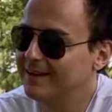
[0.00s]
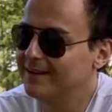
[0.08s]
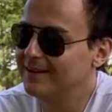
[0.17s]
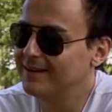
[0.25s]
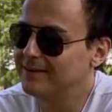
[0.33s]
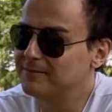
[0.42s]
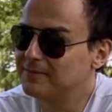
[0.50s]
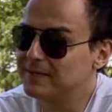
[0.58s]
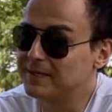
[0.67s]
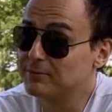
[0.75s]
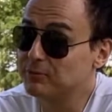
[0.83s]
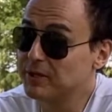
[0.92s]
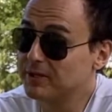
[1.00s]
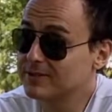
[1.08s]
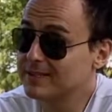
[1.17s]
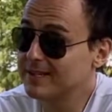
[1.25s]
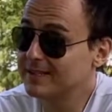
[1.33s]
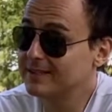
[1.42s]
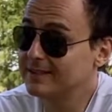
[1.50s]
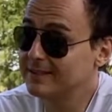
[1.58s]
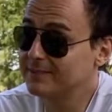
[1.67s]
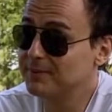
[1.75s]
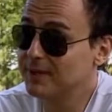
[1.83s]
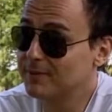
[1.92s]
Um, and we are technically in
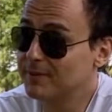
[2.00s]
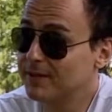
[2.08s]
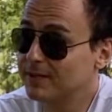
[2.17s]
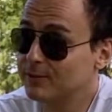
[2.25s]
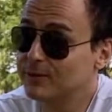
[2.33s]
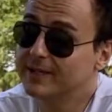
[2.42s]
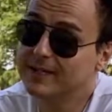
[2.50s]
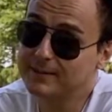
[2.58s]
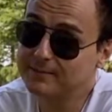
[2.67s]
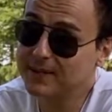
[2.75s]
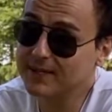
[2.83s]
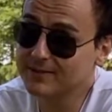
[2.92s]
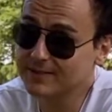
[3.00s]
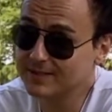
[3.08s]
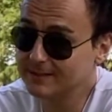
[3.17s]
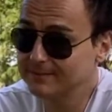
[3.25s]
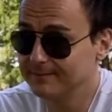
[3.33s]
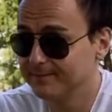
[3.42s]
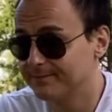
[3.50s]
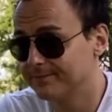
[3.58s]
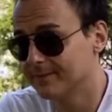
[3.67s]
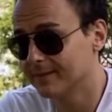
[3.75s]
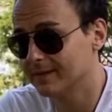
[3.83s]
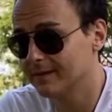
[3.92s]
a bear market. We're kind of bouncing
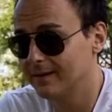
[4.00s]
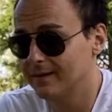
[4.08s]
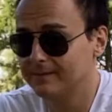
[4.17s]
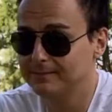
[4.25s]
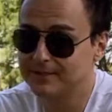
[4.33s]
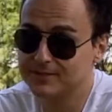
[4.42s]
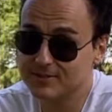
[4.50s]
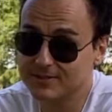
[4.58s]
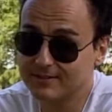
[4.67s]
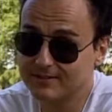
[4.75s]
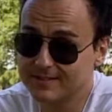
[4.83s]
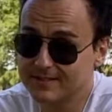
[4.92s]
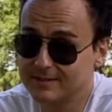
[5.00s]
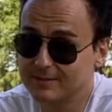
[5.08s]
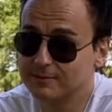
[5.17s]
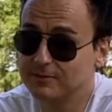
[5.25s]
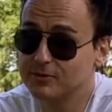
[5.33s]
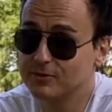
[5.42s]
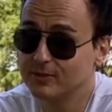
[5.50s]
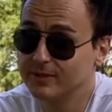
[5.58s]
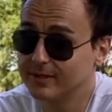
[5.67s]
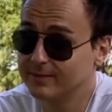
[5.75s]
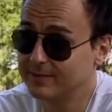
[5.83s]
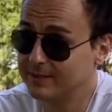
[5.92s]
um, there's definitely some
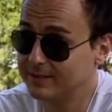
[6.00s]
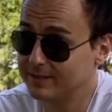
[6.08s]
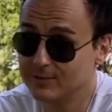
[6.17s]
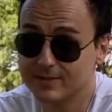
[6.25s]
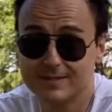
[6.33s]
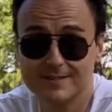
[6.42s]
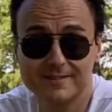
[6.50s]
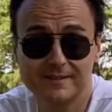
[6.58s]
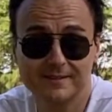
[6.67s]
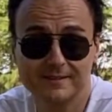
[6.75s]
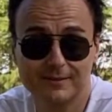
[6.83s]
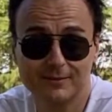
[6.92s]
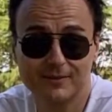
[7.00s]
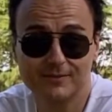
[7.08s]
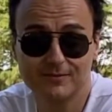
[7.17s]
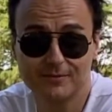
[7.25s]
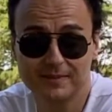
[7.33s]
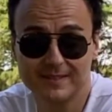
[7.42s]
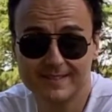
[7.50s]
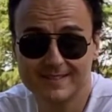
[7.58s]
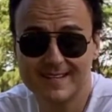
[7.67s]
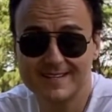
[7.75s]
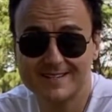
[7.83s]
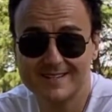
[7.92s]
opportunity up there. There was a stock that went from like
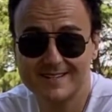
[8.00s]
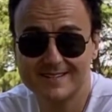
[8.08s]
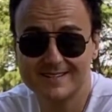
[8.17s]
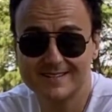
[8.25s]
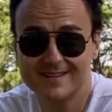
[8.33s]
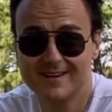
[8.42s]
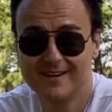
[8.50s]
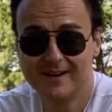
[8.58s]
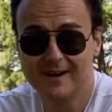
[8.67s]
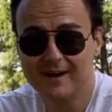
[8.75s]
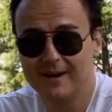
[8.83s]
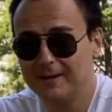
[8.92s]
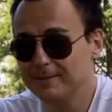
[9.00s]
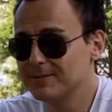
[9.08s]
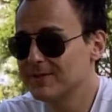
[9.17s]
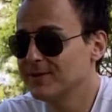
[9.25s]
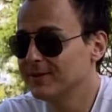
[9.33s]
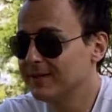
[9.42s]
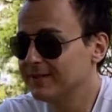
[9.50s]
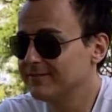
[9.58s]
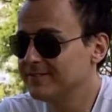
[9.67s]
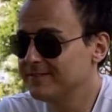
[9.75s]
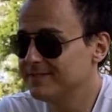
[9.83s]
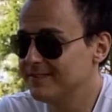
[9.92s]
10 cents up to like
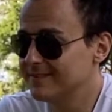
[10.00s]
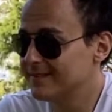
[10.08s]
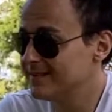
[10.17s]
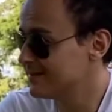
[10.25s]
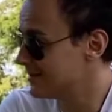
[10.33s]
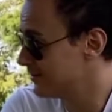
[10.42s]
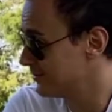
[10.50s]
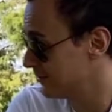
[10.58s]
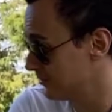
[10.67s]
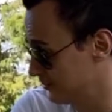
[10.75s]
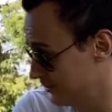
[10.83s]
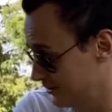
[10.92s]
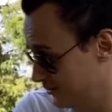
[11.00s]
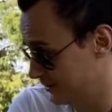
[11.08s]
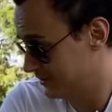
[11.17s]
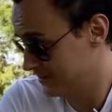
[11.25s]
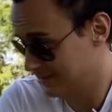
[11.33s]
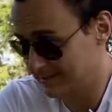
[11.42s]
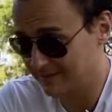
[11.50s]
50 cents. I don't know what it was,